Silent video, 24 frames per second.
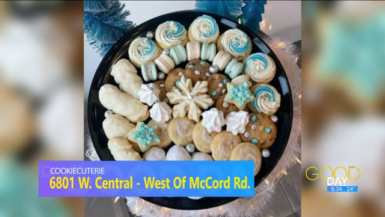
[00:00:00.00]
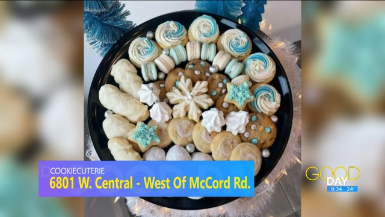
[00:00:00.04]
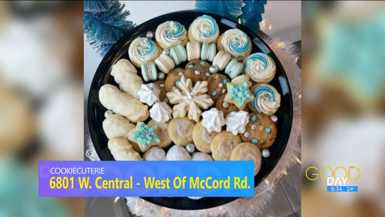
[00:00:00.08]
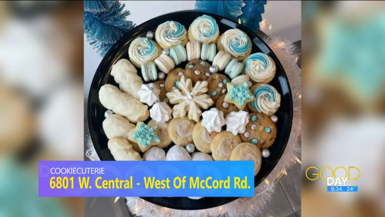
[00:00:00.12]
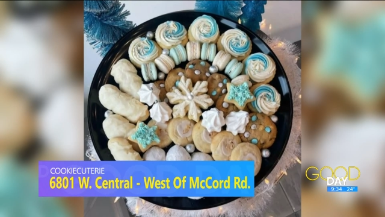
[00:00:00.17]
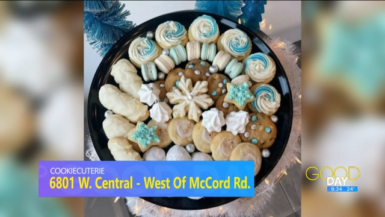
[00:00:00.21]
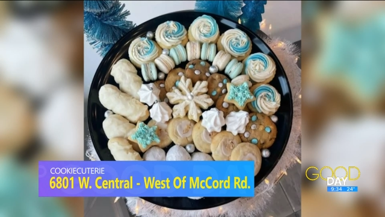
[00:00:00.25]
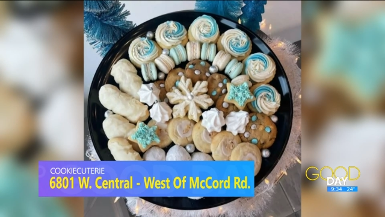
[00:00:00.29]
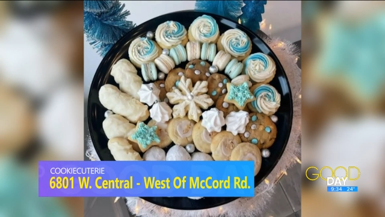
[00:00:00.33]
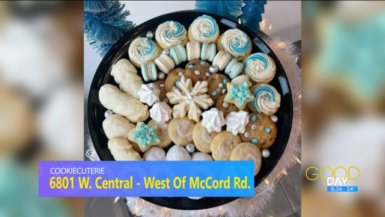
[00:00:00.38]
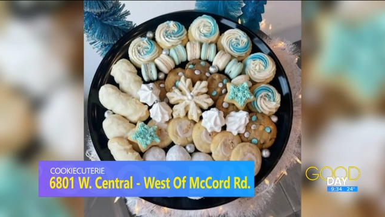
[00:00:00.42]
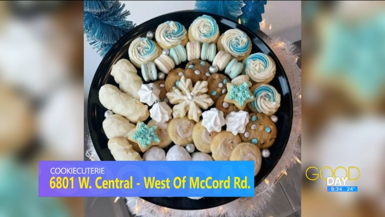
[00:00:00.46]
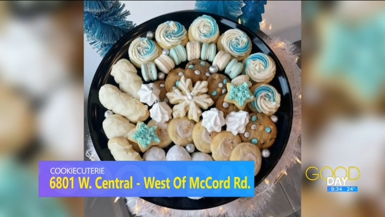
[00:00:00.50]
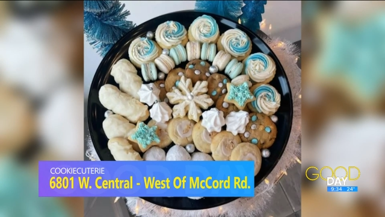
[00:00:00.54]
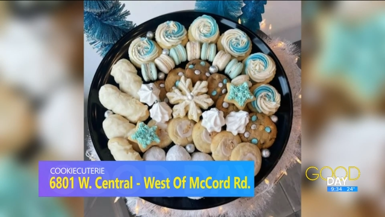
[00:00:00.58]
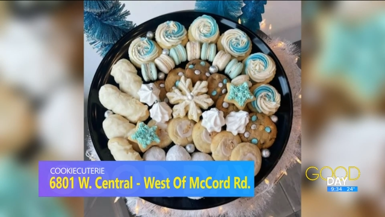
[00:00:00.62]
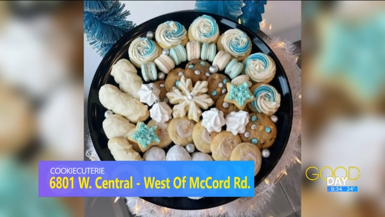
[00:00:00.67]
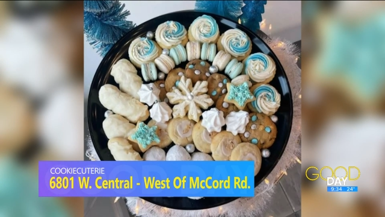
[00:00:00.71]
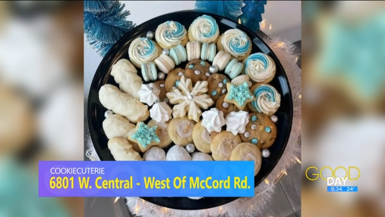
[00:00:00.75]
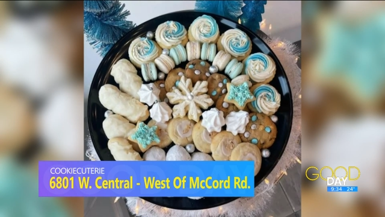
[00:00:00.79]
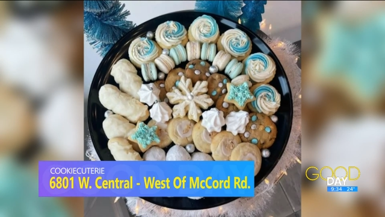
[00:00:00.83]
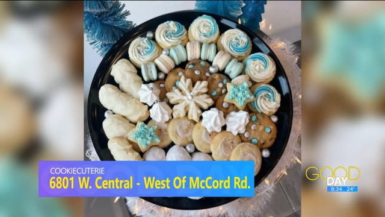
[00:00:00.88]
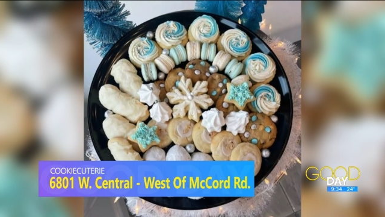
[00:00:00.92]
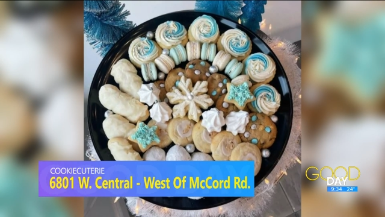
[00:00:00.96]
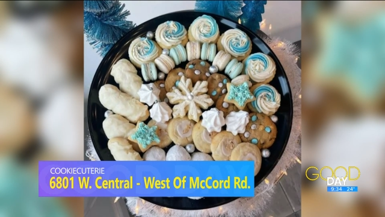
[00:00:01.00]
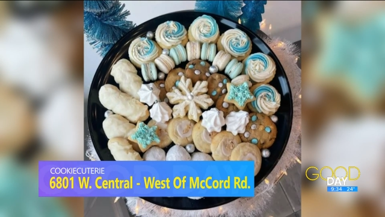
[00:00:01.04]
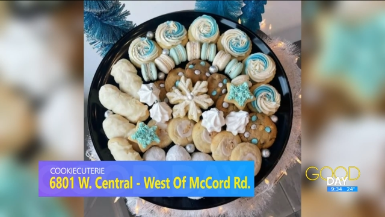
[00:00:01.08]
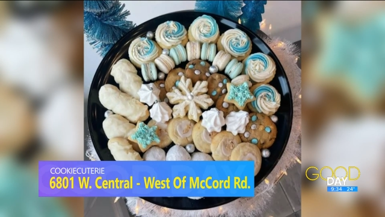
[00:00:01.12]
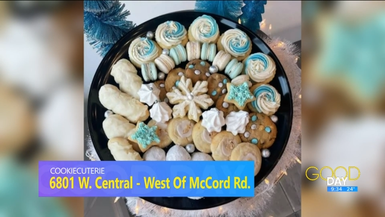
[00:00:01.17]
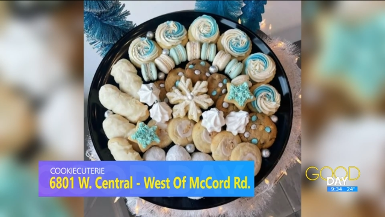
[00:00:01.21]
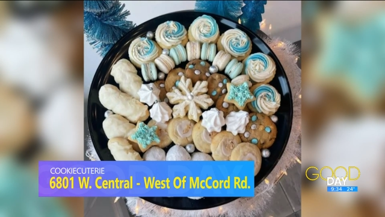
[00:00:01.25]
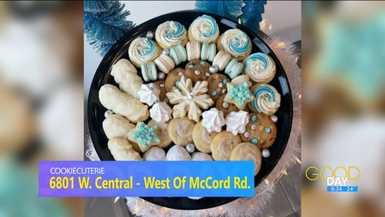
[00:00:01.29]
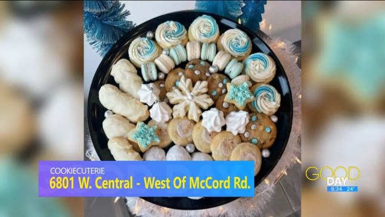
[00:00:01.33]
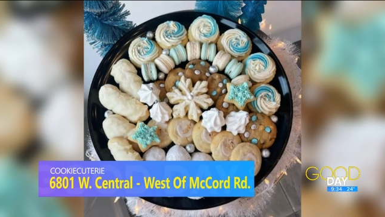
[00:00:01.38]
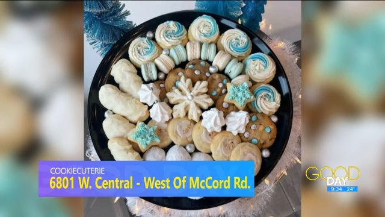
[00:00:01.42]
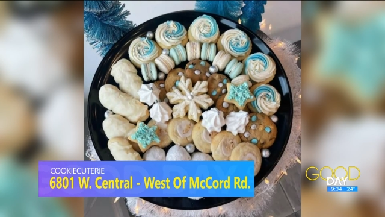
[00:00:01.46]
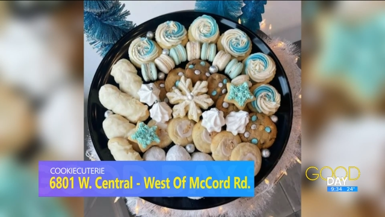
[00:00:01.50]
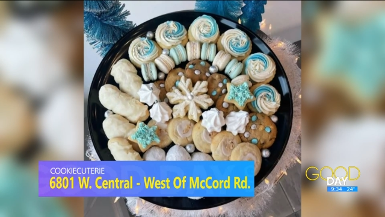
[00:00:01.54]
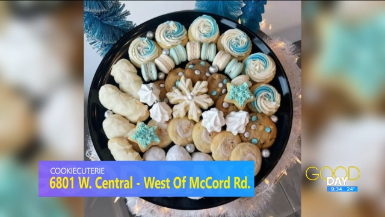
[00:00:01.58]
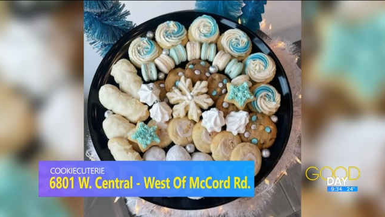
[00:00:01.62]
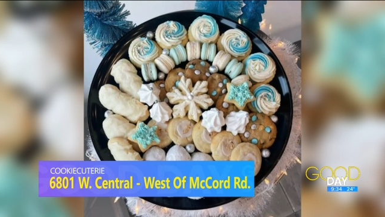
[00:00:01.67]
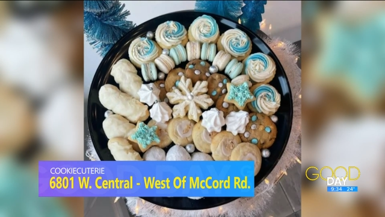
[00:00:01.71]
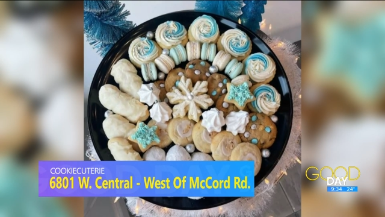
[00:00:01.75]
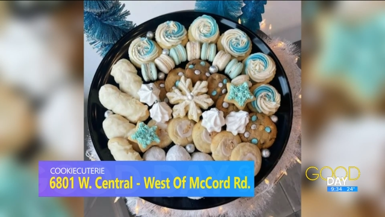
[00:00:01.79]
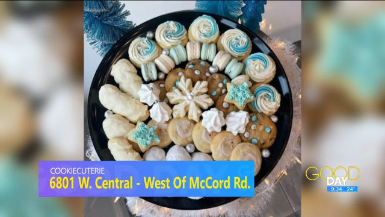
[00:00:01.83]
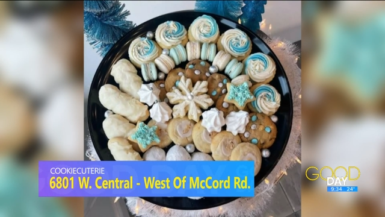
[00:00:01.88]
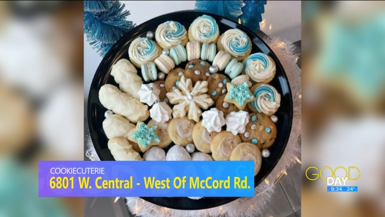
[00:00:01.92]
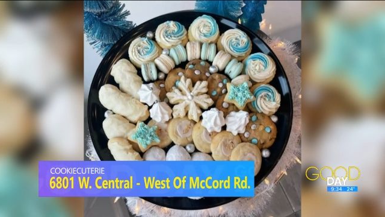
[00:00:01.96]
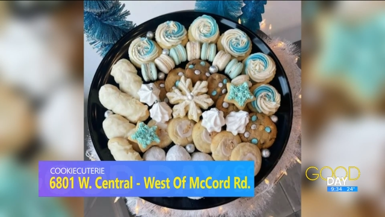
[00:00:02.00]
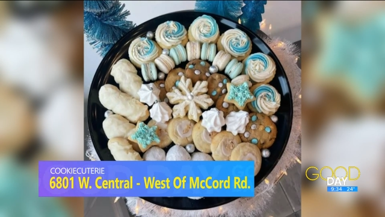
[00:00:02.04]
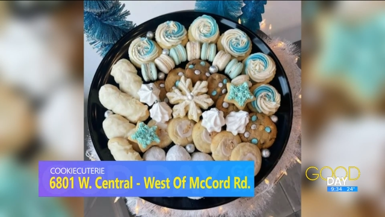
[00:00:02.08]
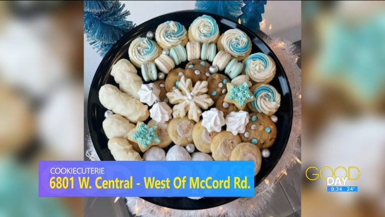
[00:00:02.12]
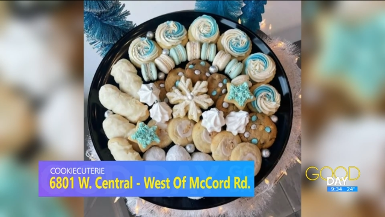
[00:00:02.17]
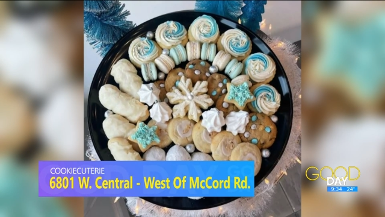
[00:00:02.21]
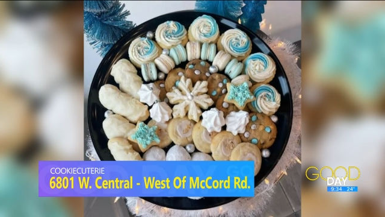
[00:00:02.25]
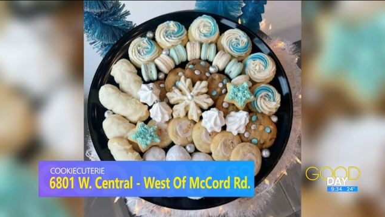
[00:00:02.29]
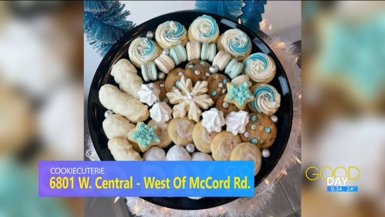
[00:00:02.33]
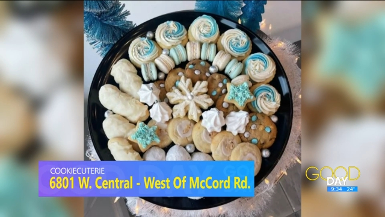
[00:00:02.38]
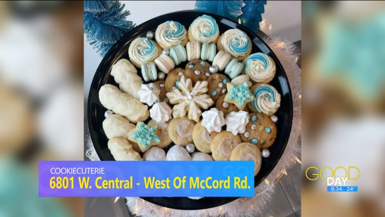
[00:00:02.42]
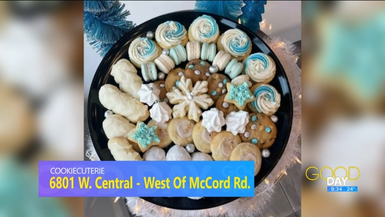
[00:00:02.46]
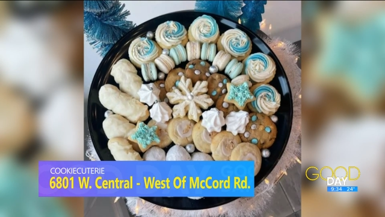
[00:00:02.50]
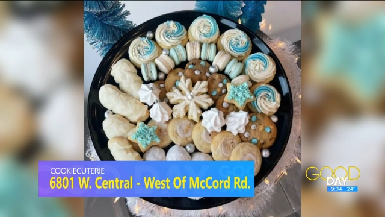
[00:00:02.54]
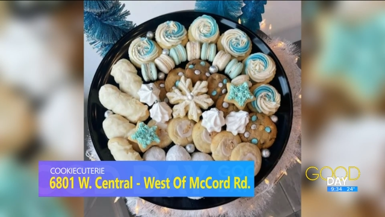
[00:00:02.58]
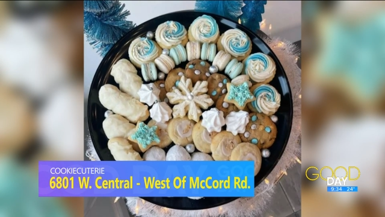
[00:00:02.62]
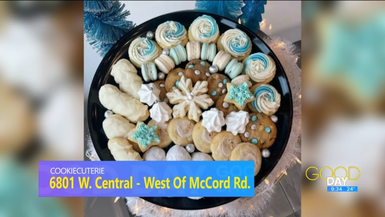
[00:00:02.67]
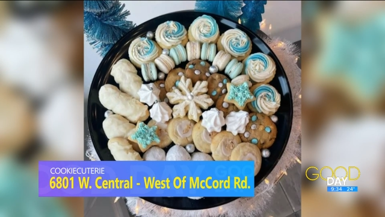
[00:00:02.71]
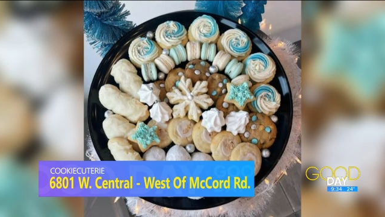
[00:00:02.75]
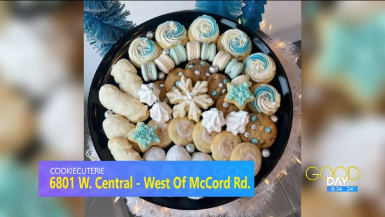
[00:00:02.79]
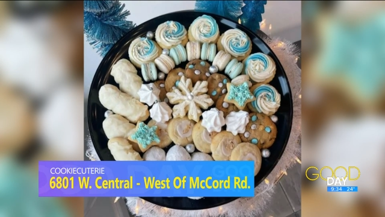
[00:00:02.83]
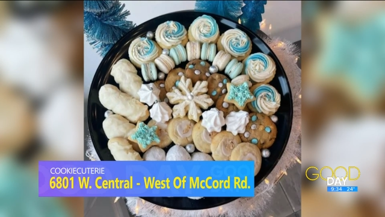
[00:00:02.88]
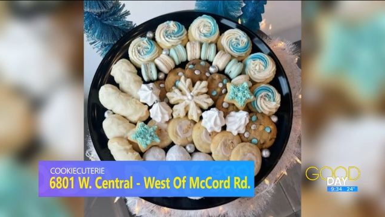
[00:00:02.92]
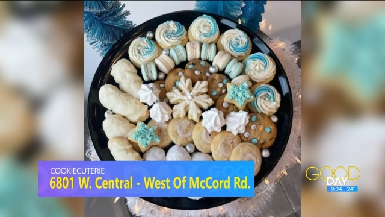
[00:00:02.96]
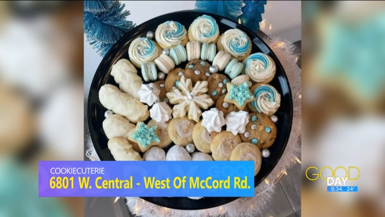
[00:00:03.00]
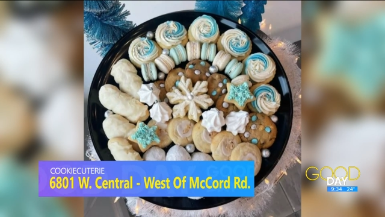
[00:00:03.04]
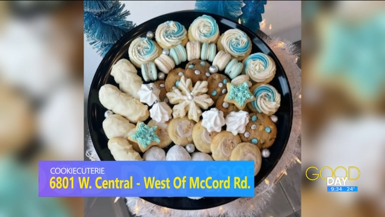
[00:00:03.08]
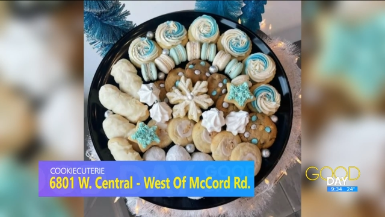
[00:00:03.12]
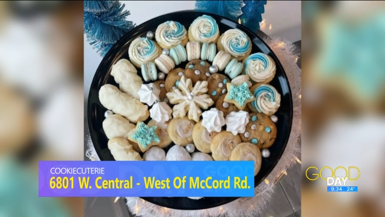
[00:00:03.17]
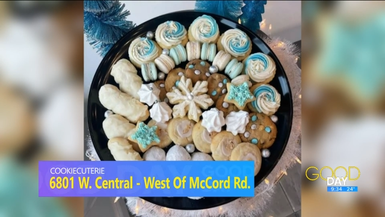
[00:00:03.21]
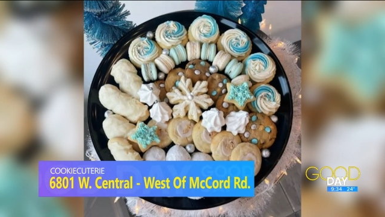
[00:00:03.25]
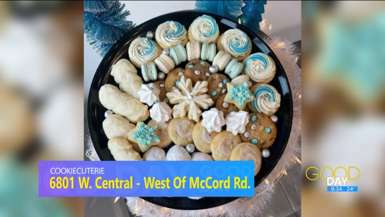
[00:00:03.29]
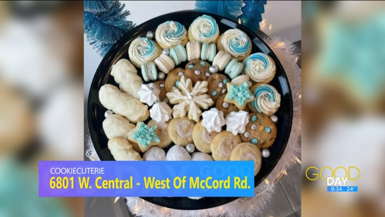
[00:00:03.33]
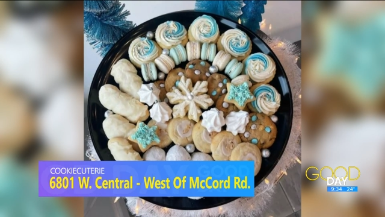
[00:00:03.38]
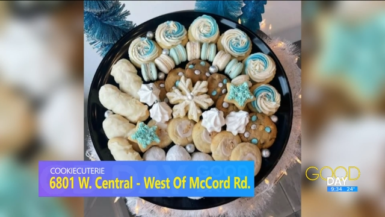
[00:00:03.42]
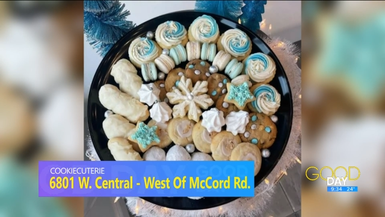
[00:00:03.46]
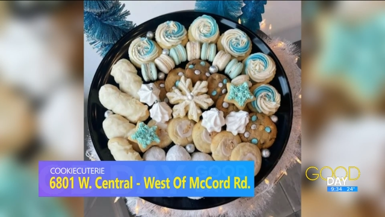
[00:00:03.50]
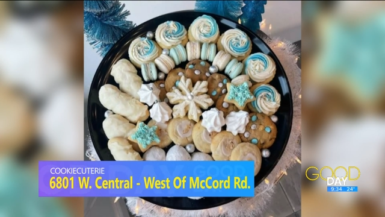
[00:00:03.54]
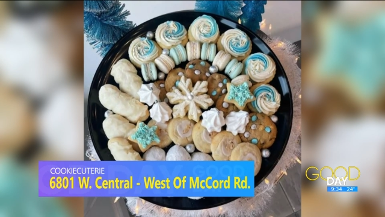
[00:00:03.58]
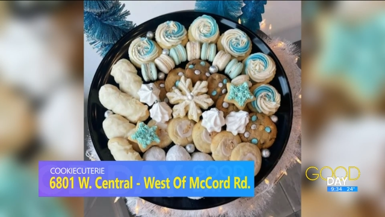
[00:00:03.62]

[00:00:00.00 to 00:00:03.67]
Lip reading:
No face is visible, so there are no lips to read.